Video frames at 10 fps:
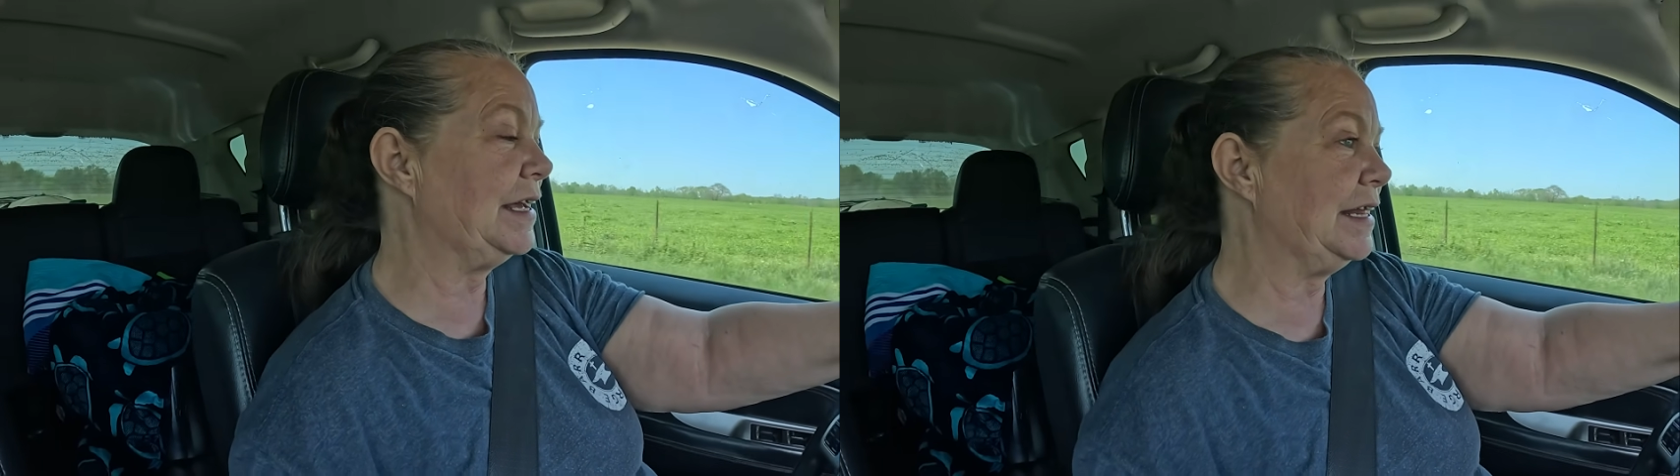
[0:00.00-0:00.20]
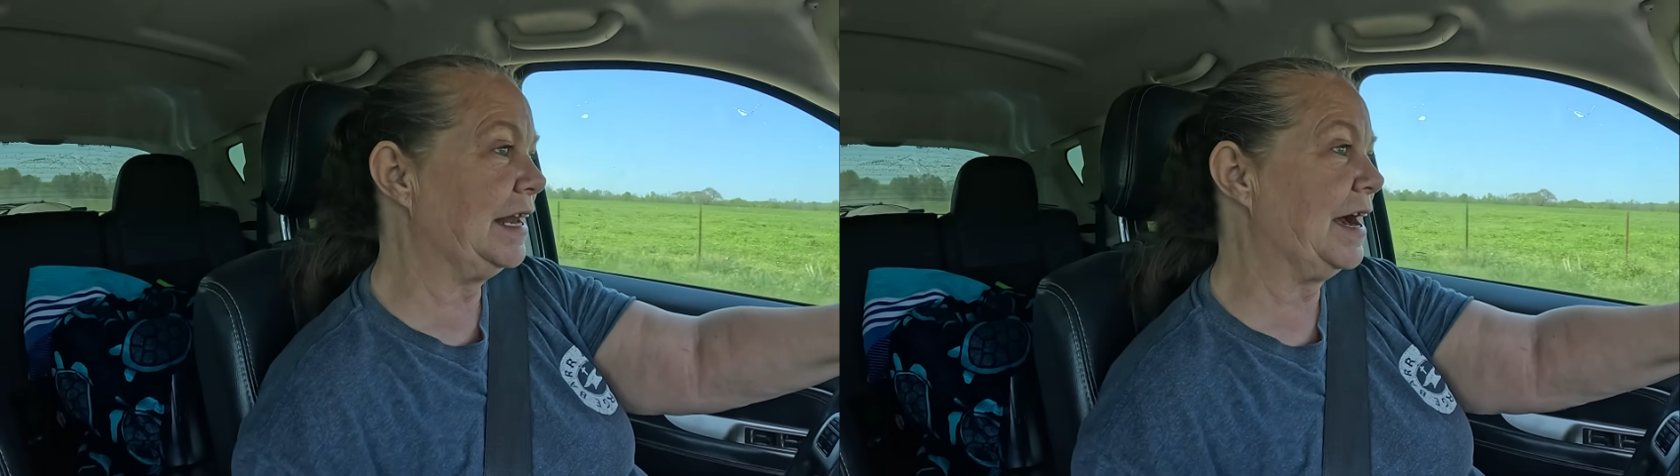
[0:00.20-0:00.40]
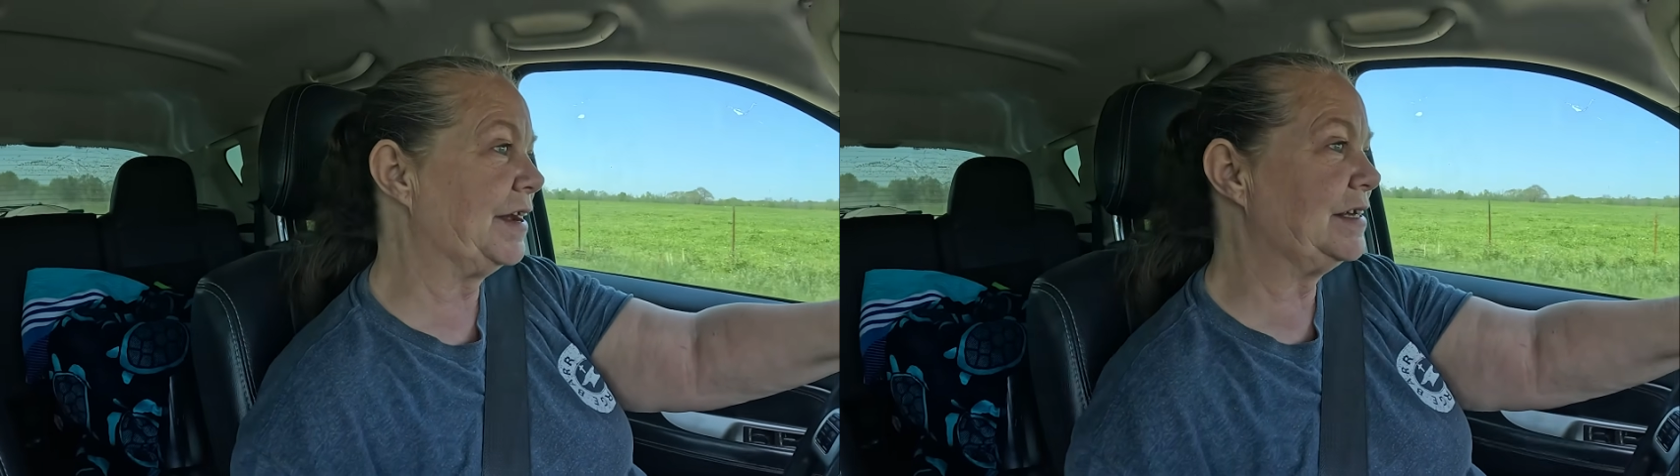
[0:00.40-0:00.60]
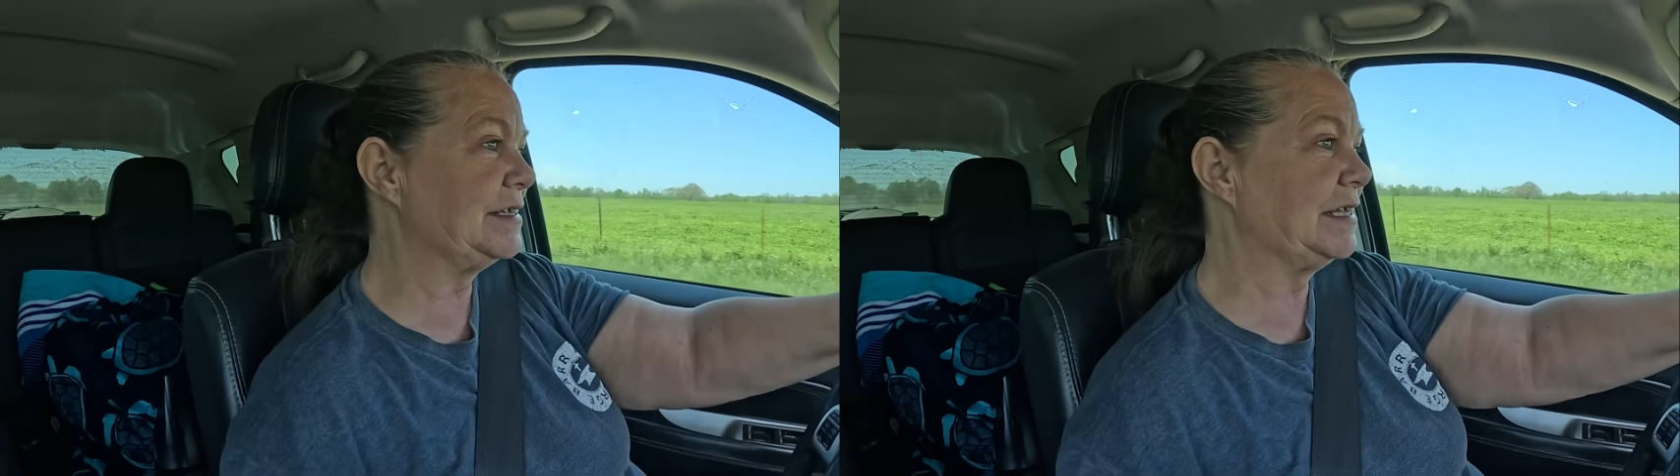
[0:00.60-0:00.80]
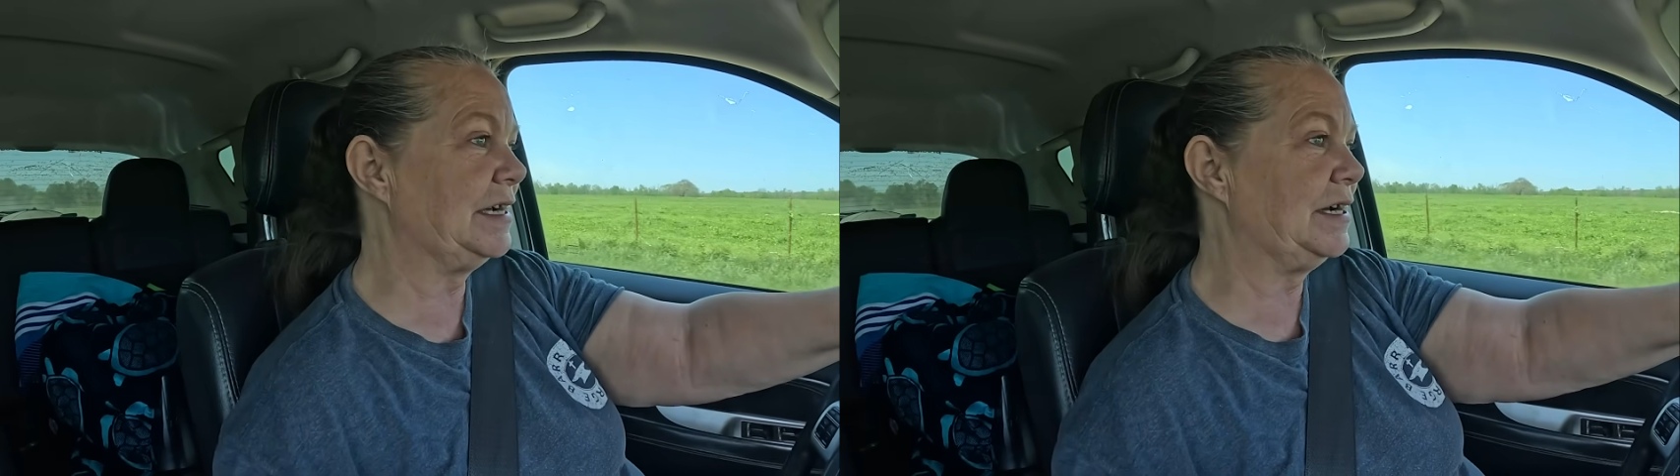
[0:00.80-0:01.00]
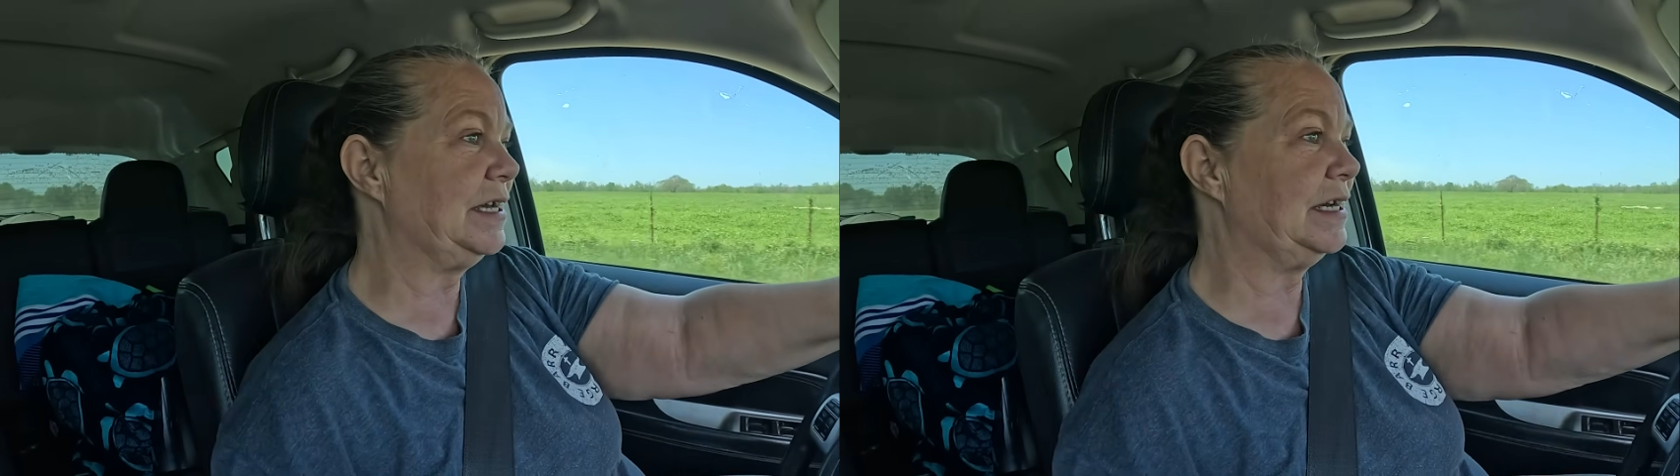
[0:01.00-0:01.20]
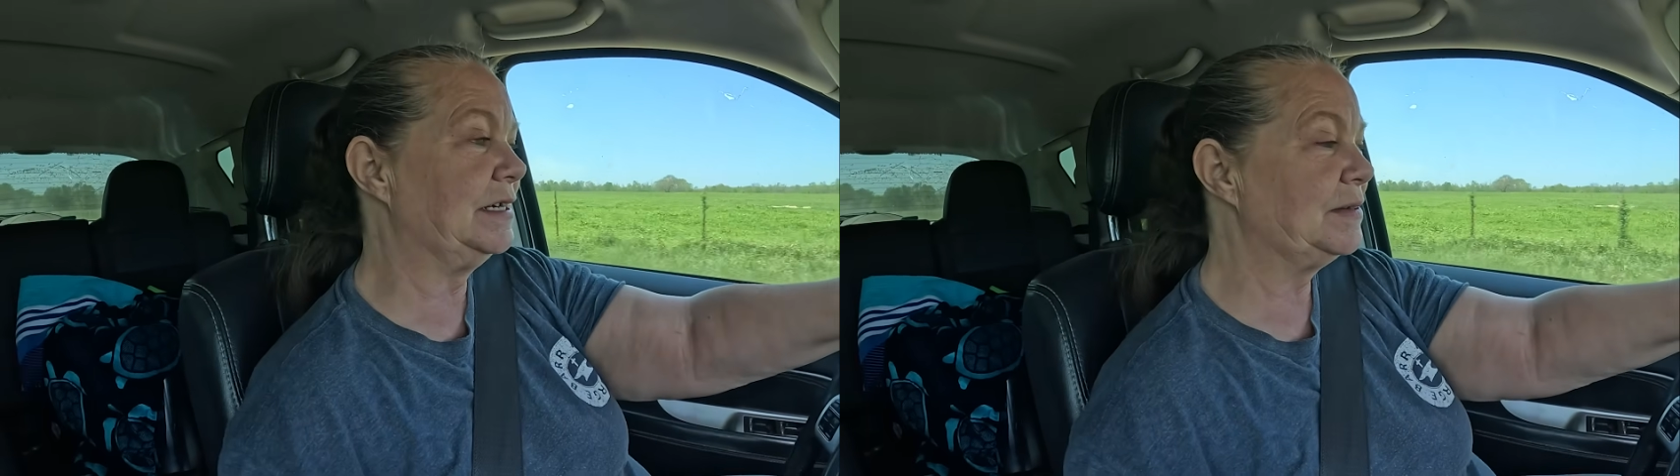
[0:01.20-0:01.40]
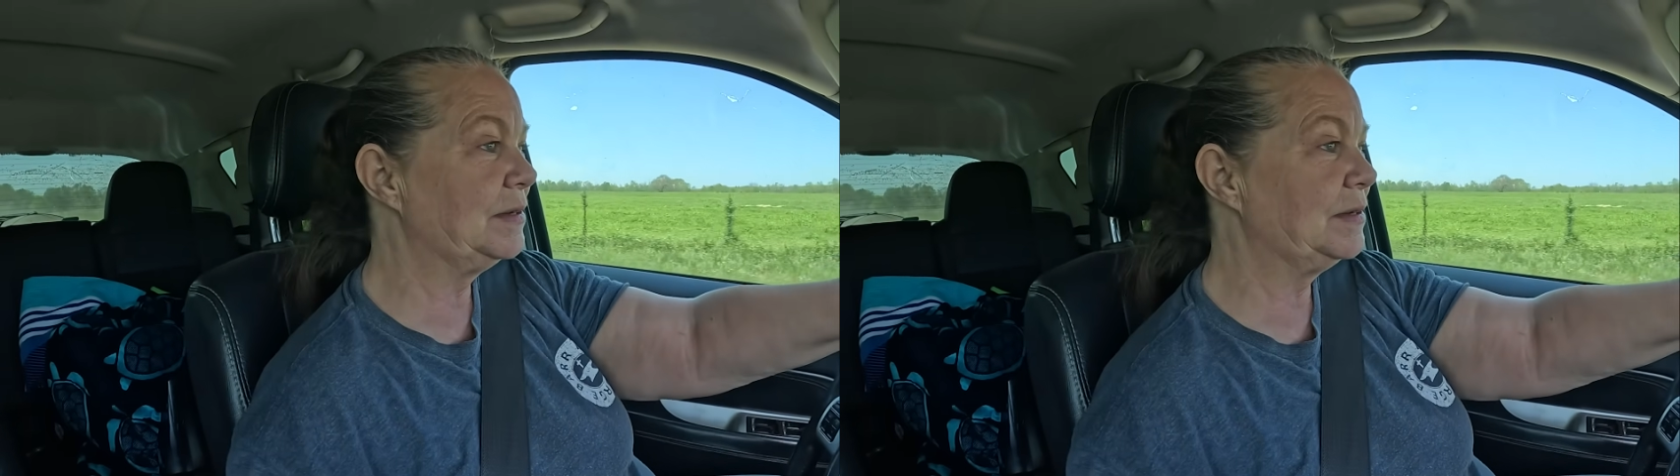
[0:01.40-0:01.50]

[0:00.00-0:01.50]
in and out of this area.